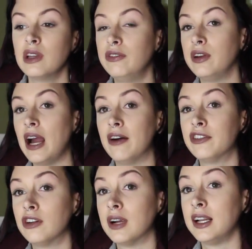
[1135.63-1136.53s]
If you
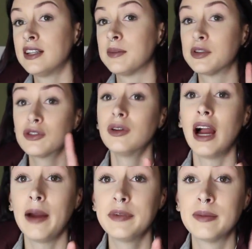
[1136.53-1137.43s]
haven't already,
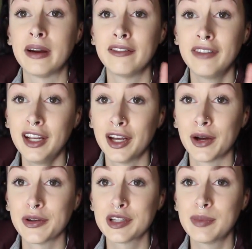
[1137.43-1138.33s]
subscribe to my
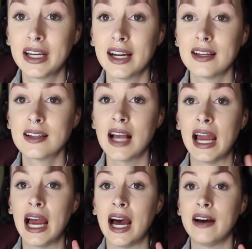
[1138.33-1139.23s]
videos, because I
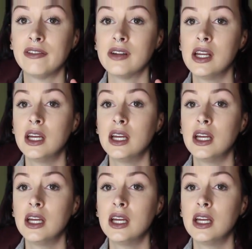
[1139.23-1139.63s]
have